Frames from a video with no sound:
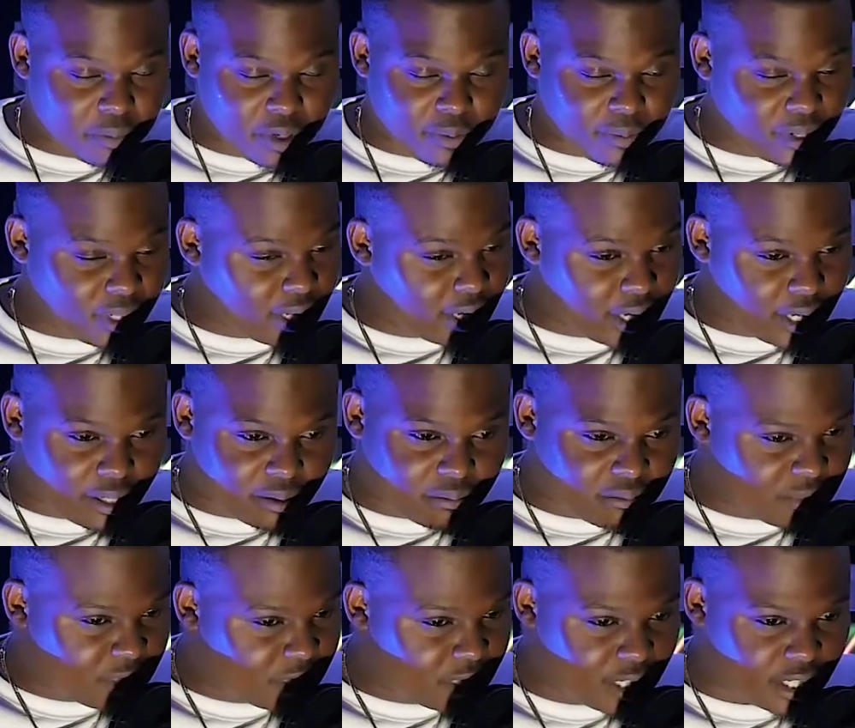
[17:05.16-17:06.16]
maybe like
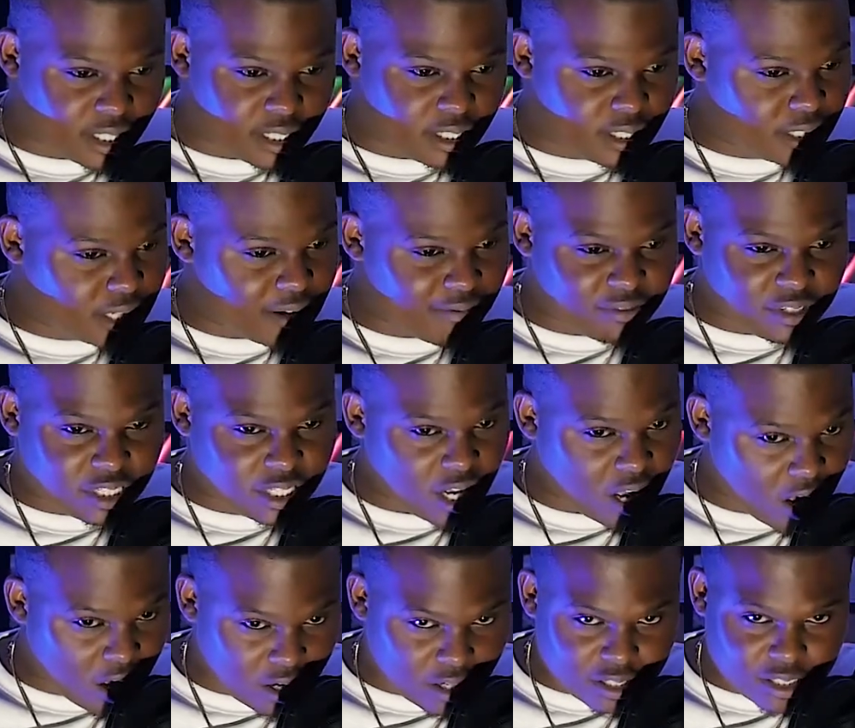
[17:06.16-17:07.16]
six, seven
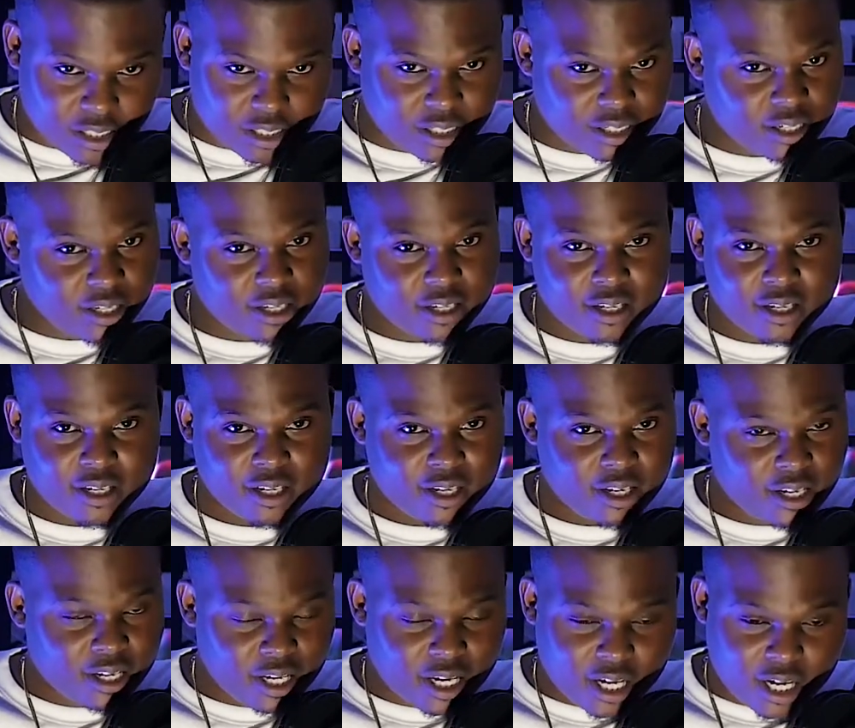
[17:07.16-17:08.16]
songs.
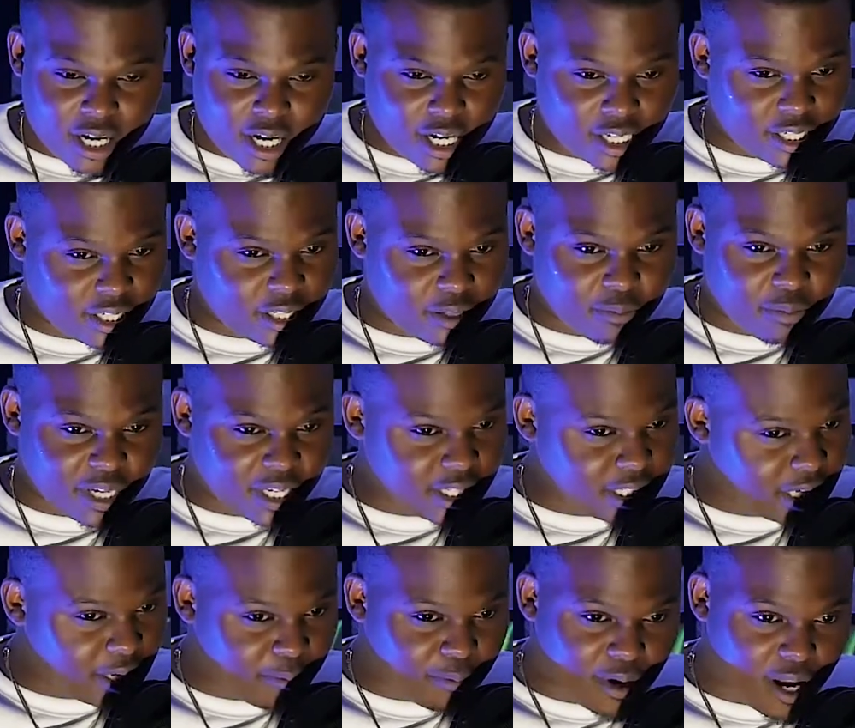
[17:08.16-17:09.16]
And then the
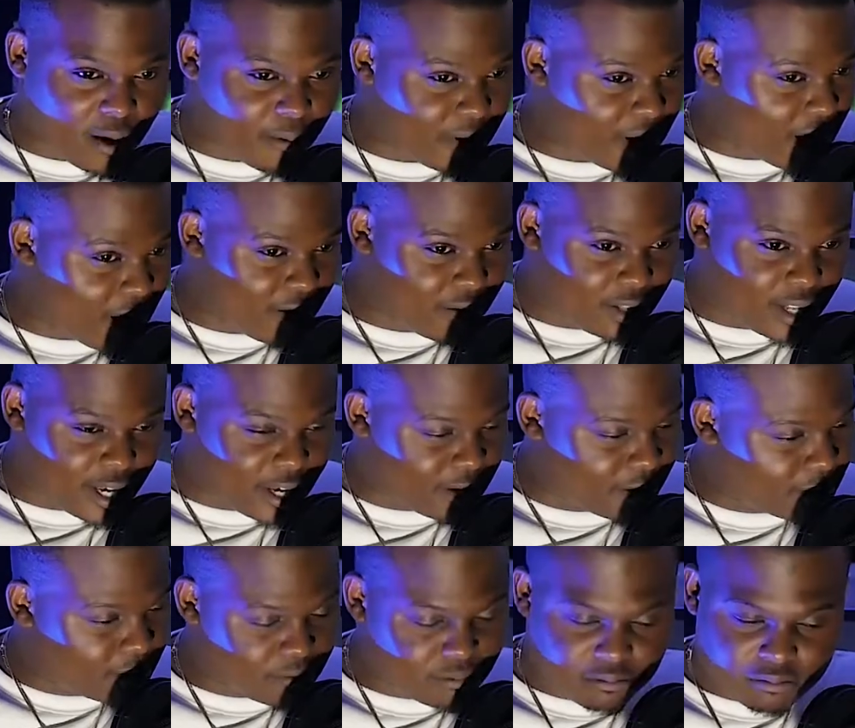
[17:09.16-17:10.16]
mixtape probably had
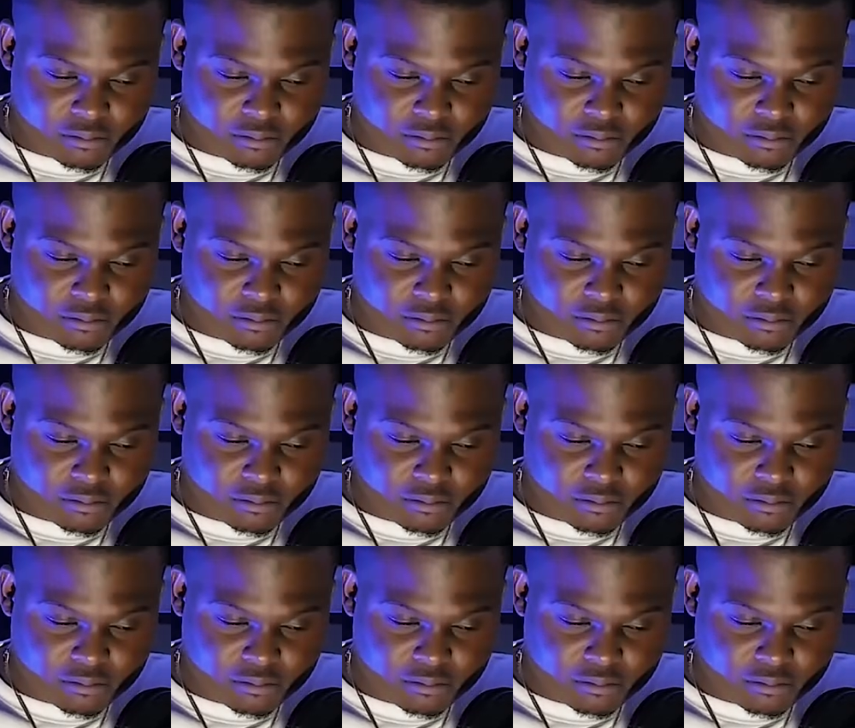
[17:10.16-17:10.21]
like,